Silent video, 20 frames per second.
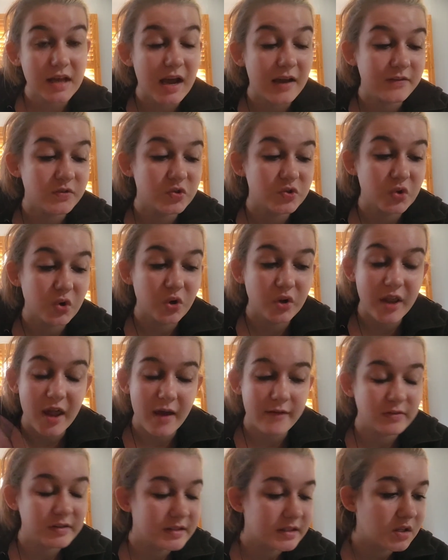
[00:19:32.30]
I've sold
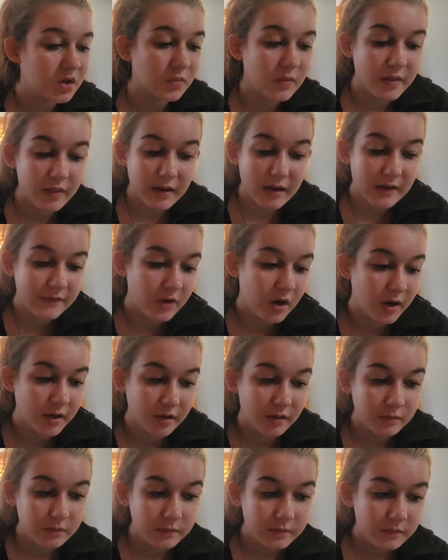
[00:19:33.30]
every single one that I've
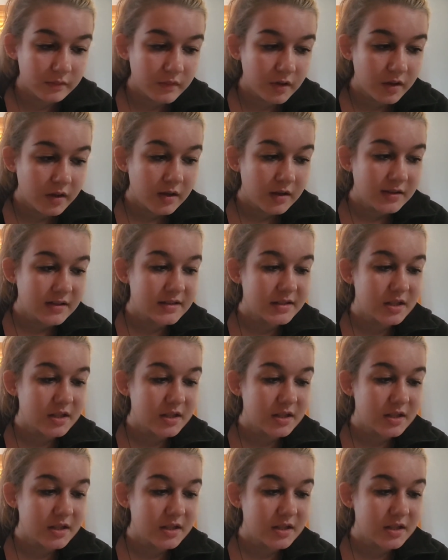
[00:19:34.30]
gotten. This